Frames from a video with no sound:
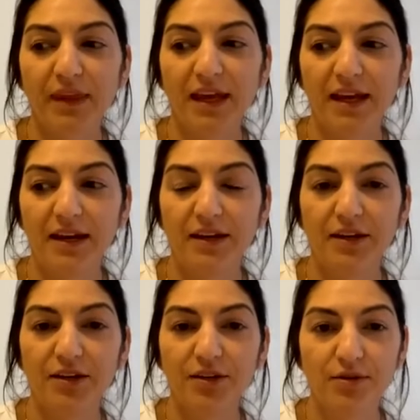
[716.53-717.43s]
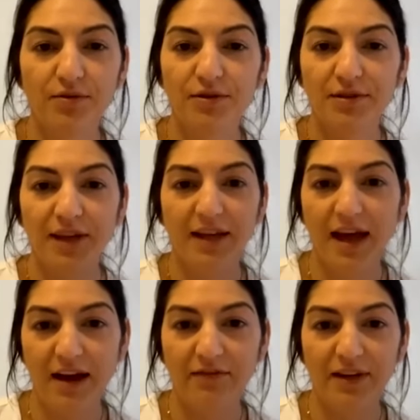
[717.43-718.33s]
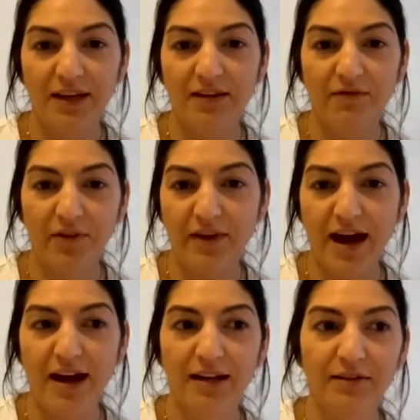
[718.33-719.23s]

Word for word: and huge like advocate for that.